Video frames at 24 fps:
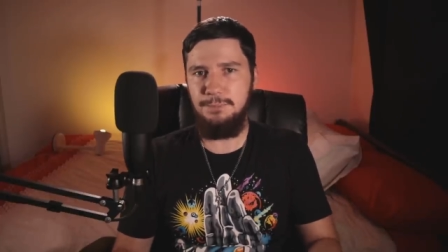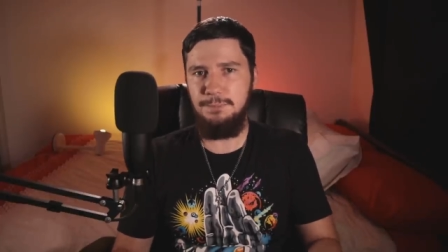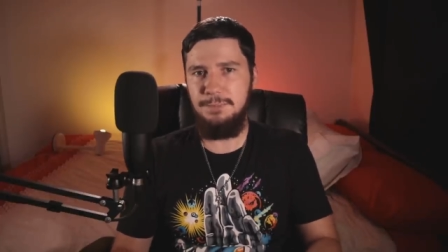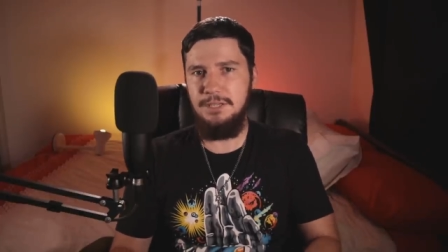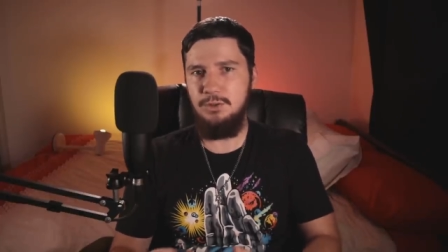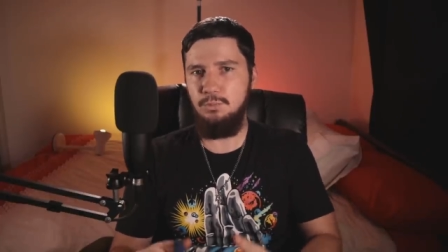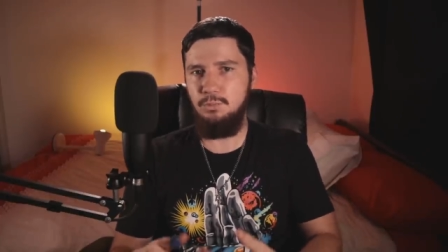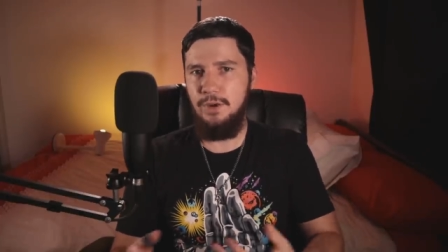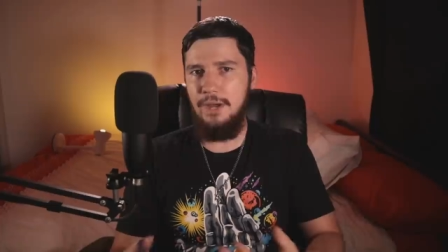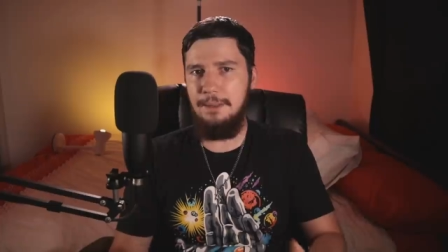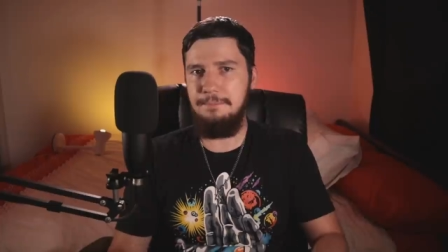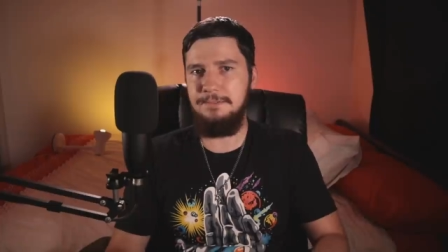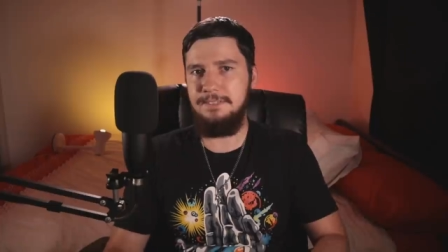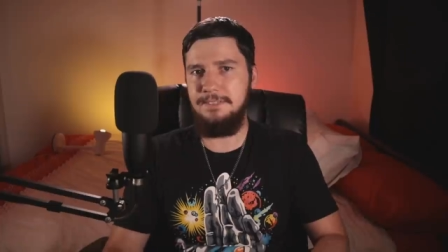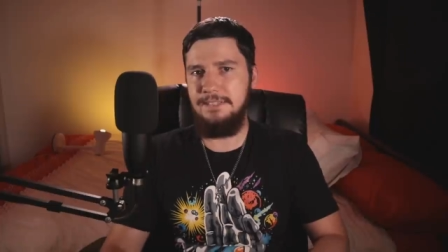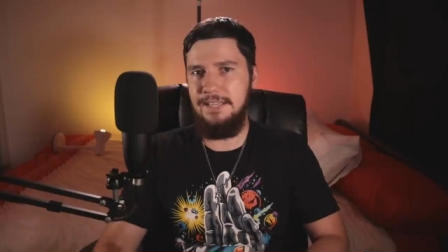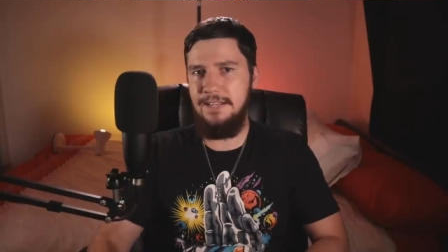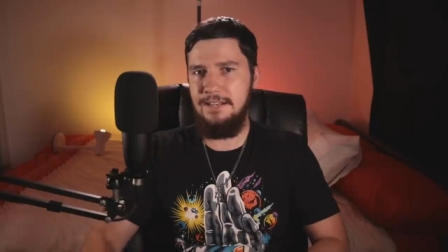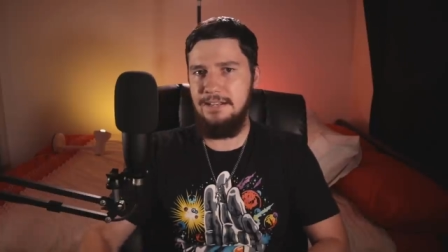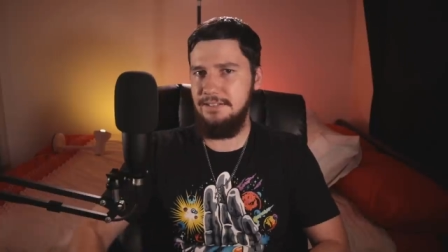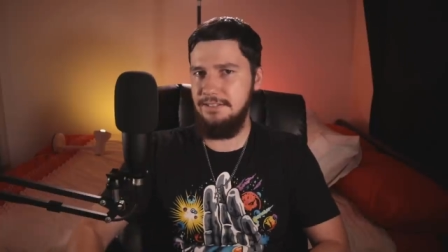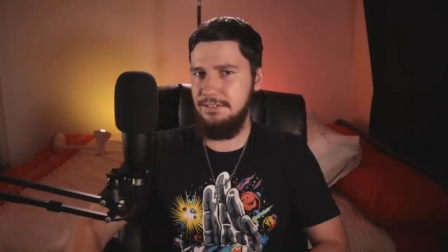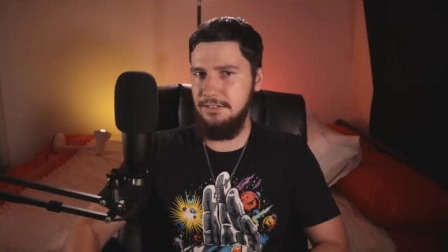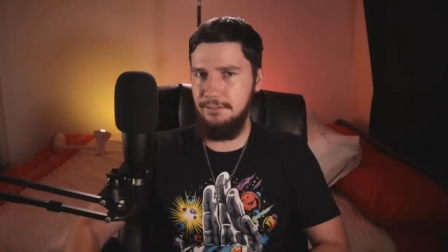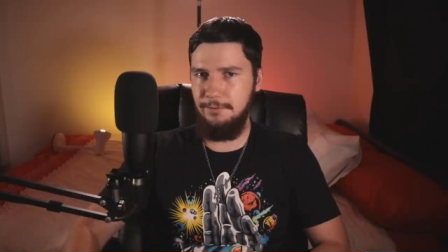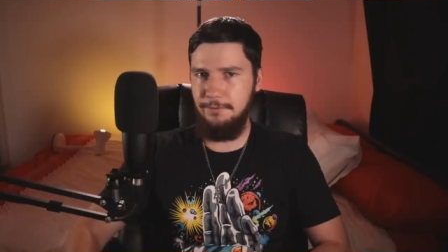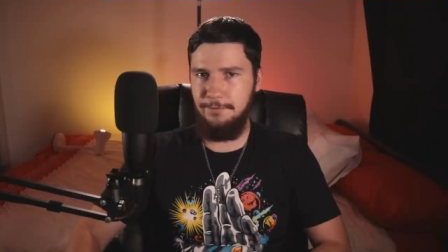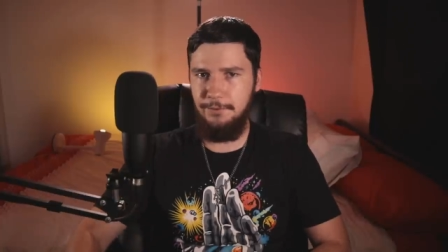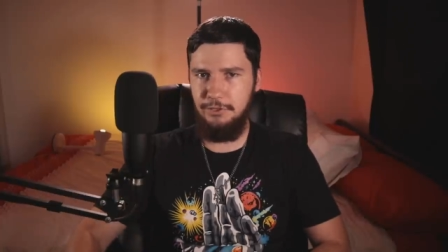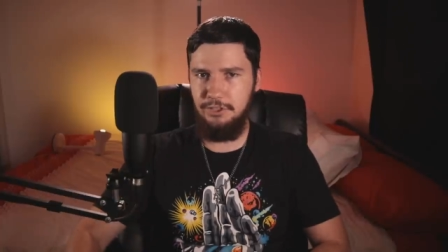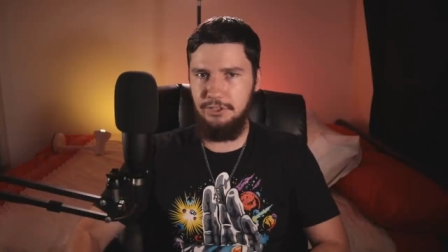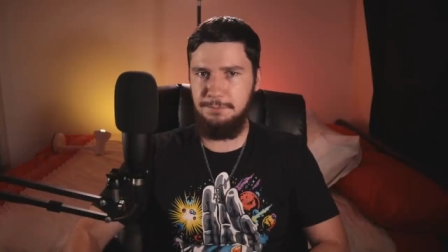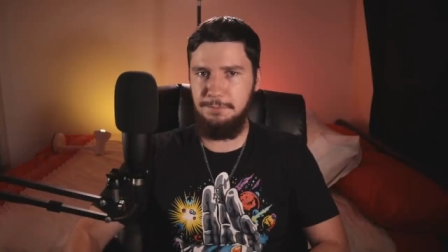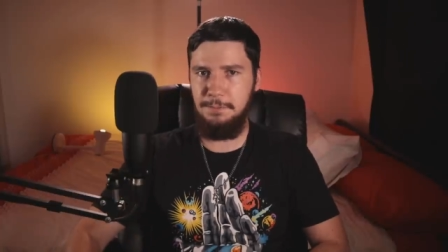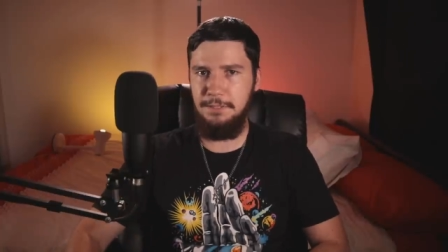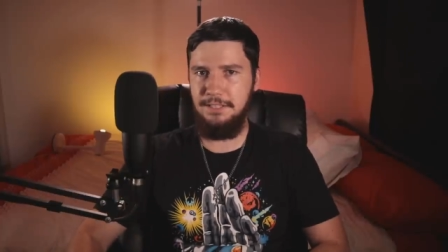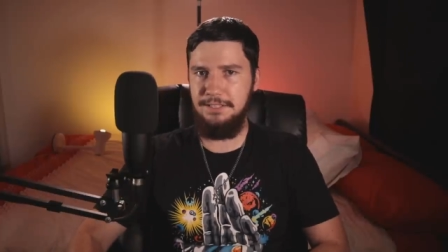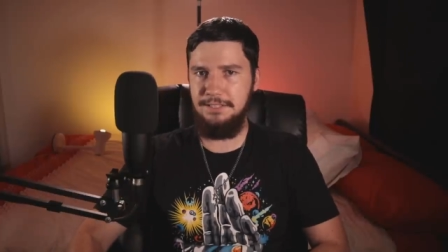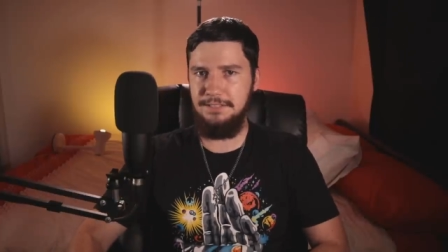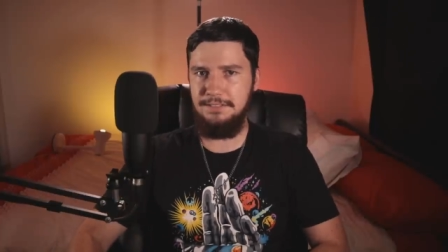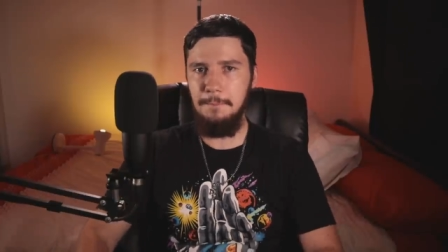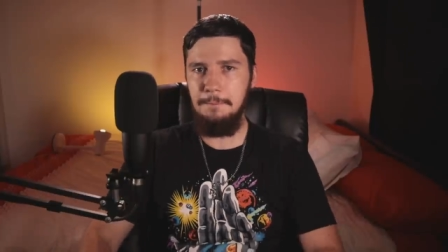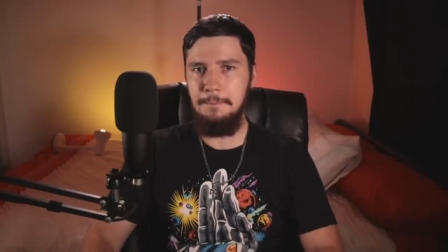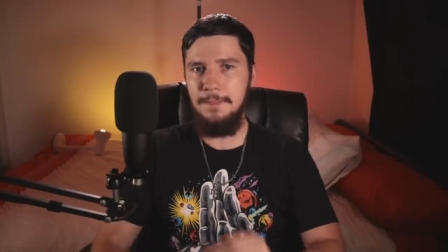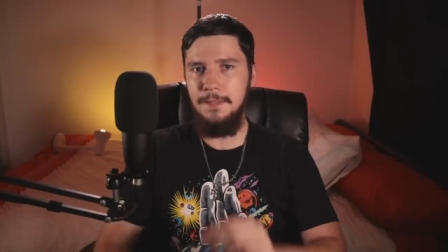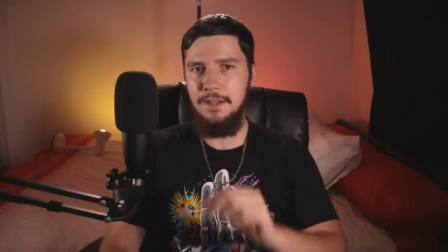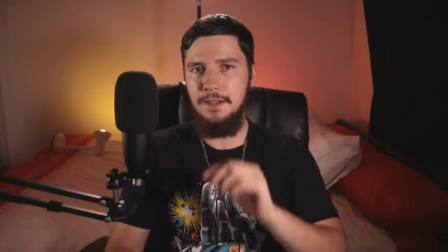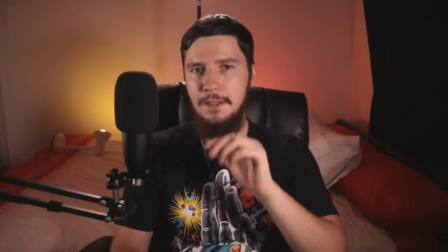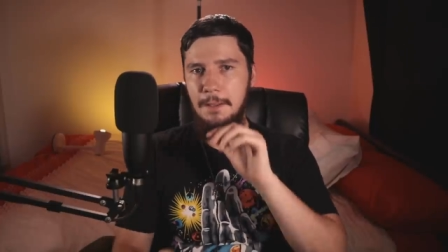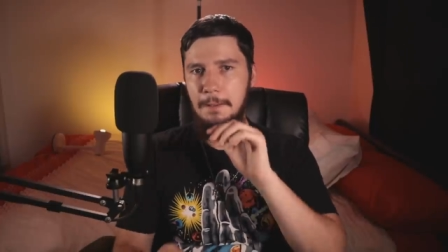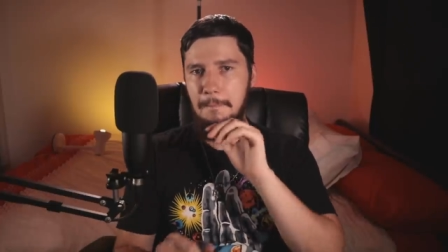to be a web standard in the first place.